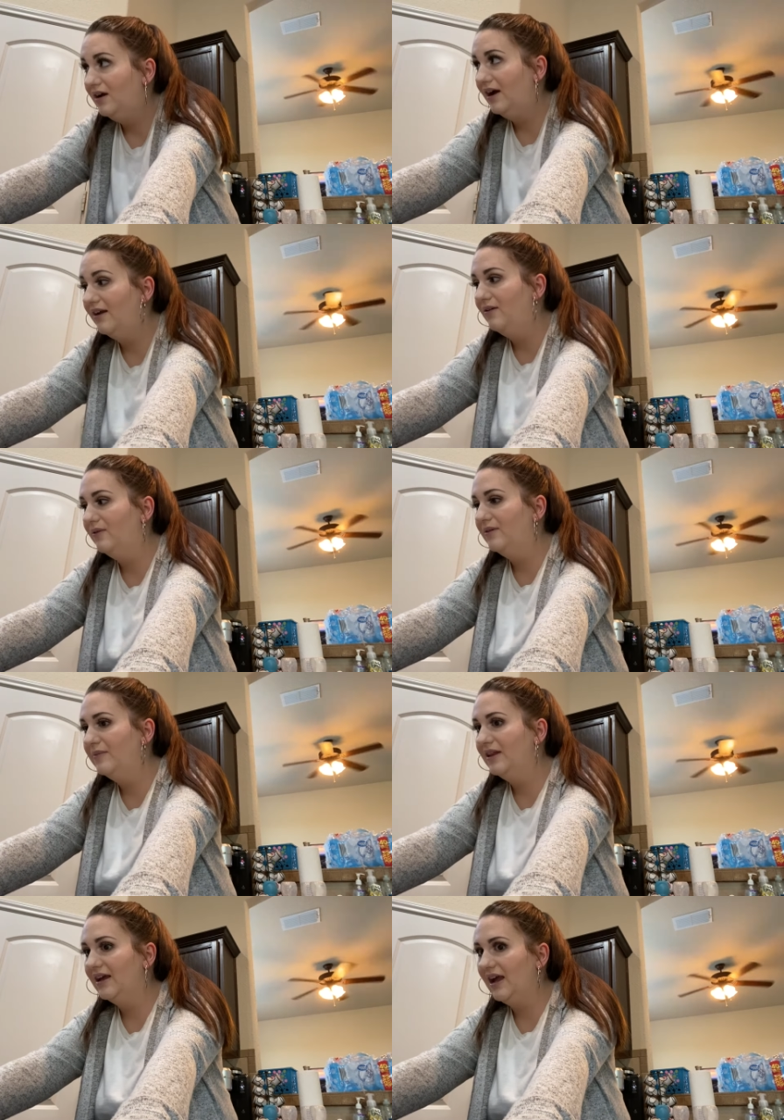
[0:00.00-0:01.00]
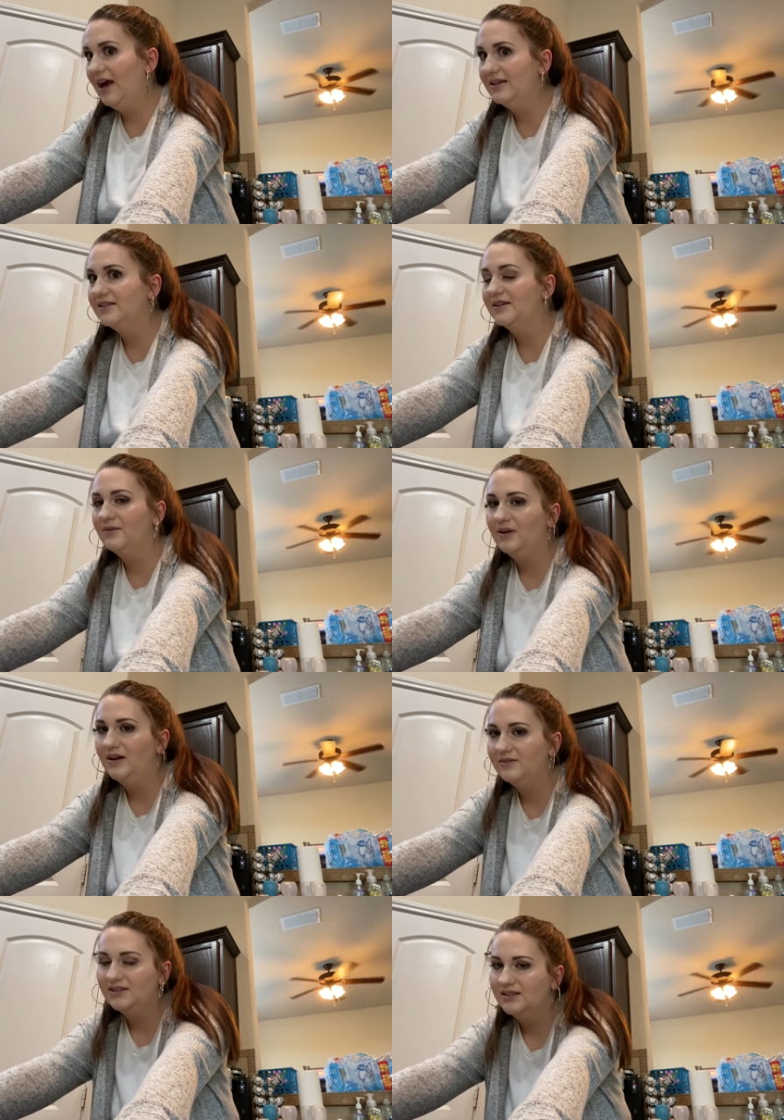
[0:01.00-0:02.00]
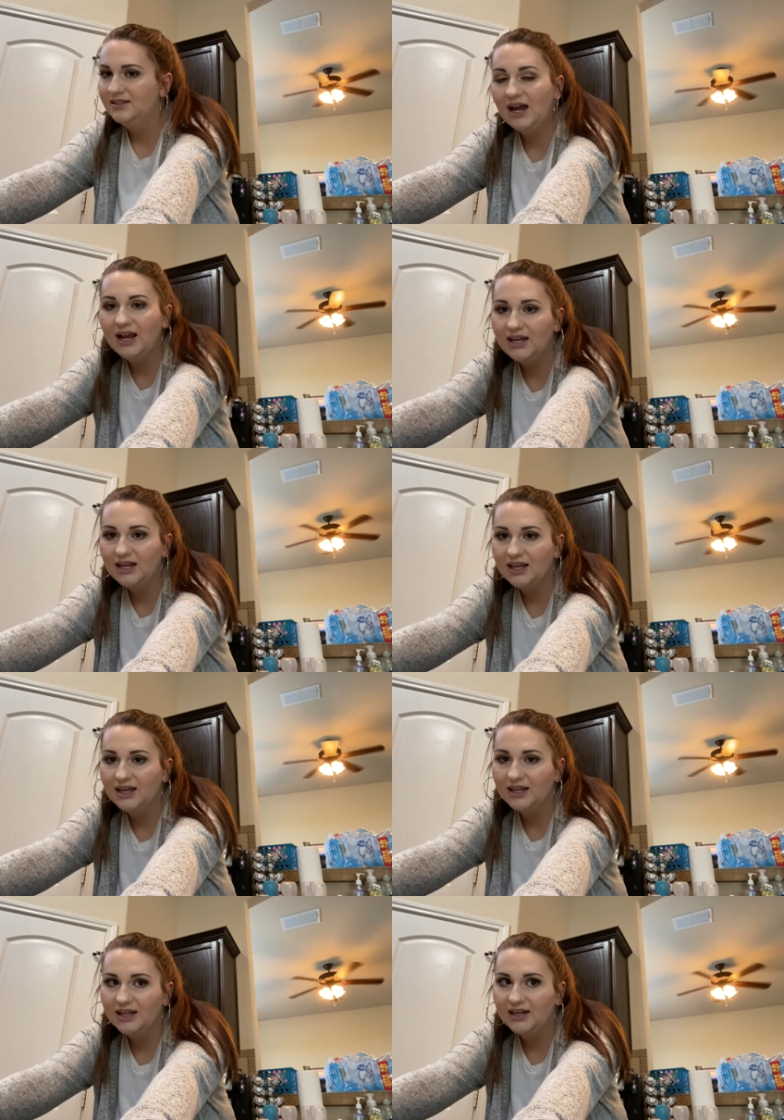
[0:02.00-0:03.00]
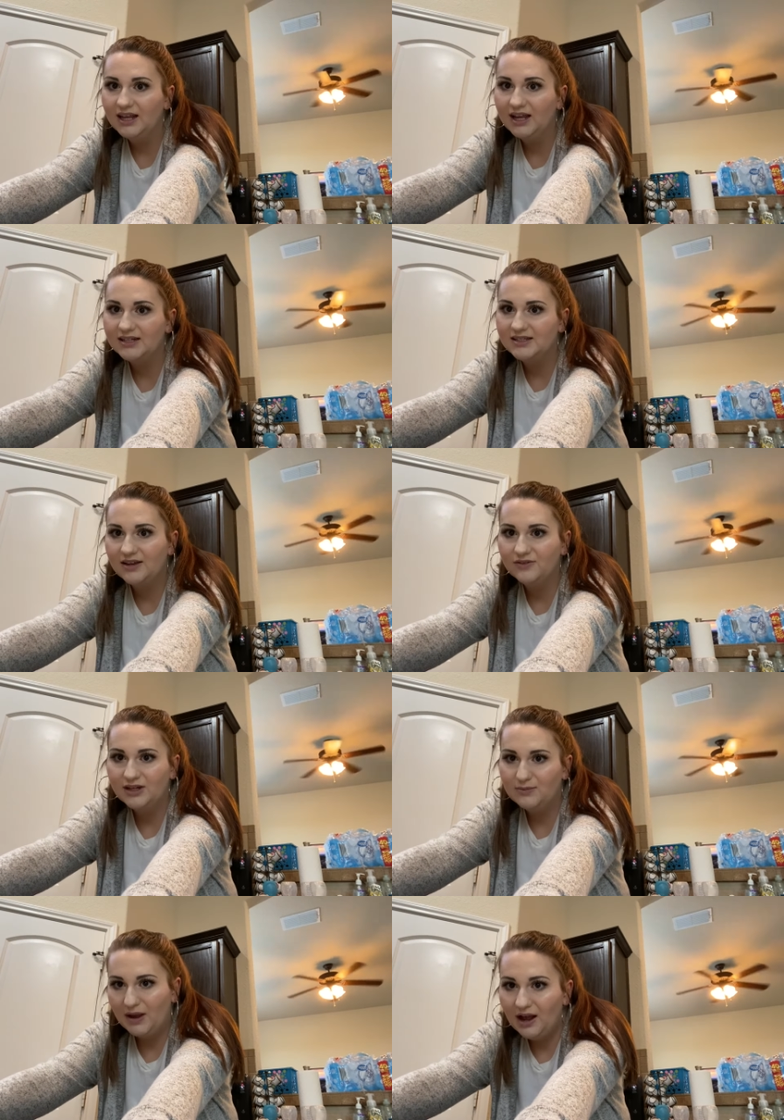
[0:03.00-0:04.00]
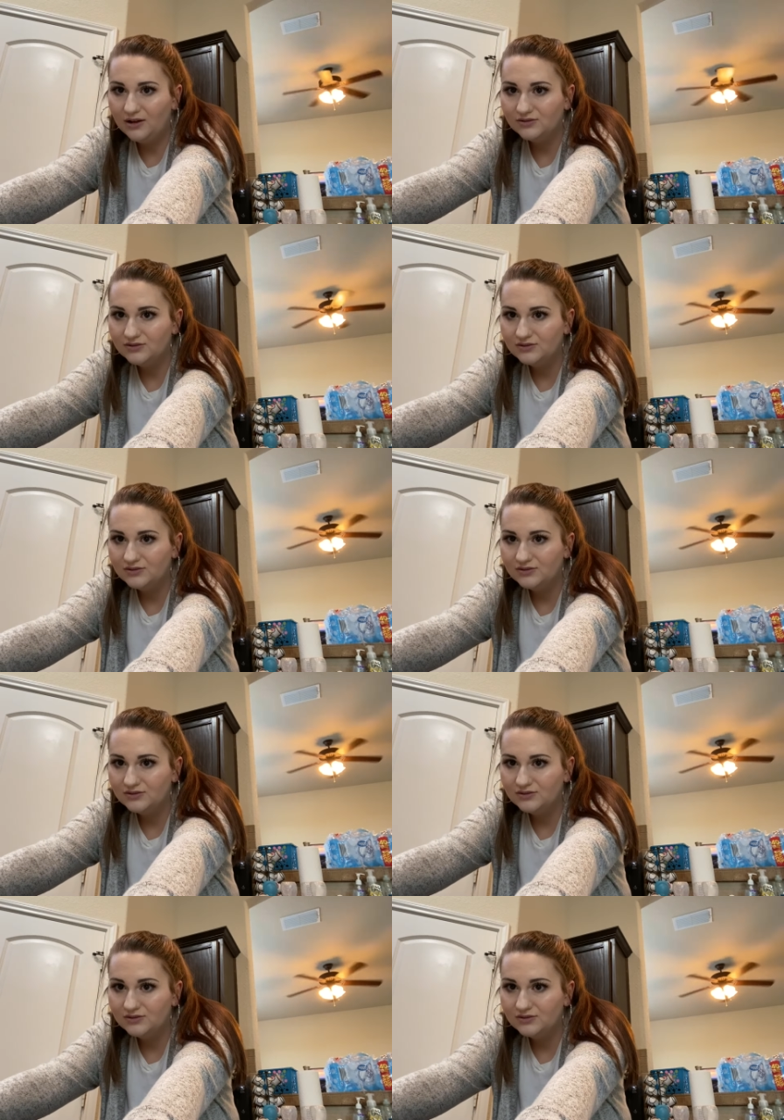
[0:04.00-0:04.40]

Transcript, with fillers: I don't want to be like Isaac where I was tiny and then gained 70 pounds.